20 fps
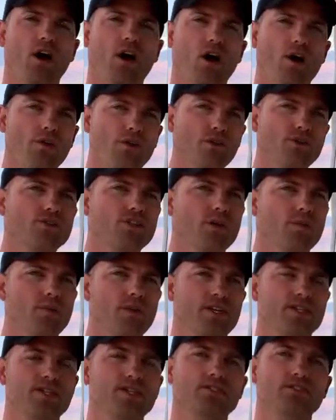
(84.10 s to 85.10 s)
all those
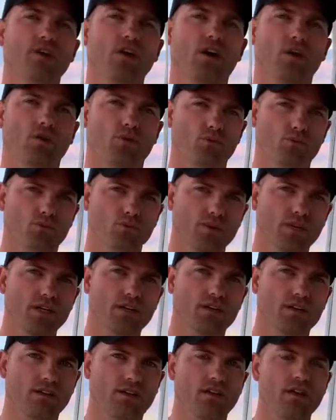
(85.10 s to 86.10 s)
commissions are
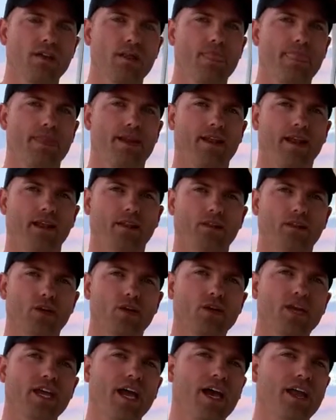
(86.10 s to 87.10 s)
real, and I
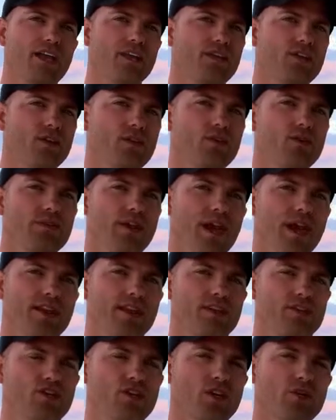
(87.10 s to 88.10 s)
learned how to do that, and
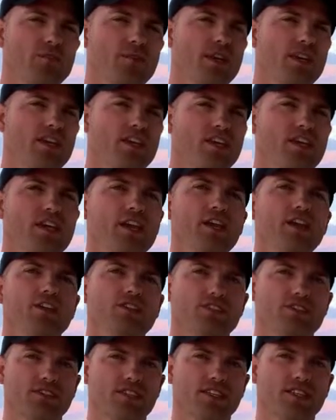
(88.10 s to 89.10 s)
it took me
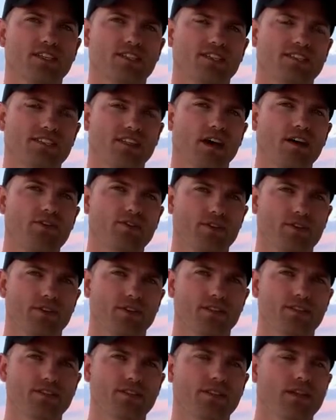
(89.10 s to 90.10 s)
years to discover
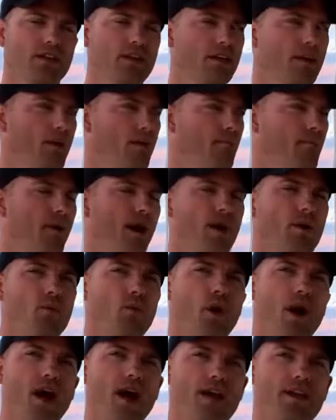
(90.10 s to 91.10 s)
this. My
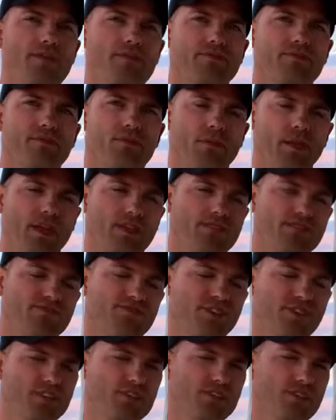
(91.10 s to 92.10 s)
wife, when I
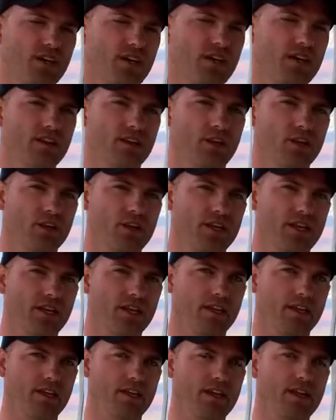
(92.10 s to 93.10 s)
first started
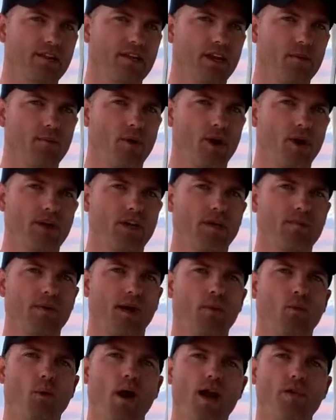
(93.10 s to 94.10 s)
learning internet marketing,
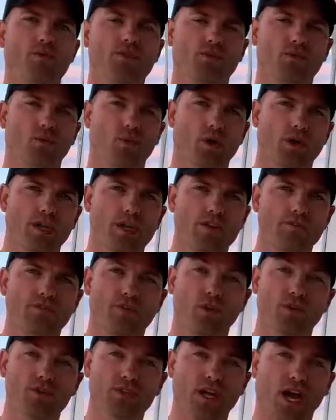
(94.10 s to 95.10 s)
my wife was working
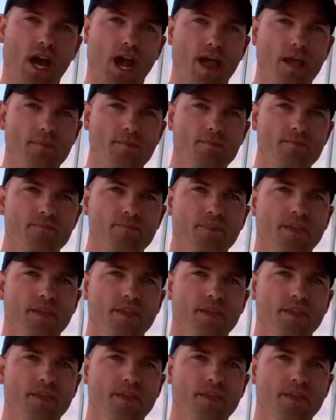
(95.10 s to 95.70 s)
full time,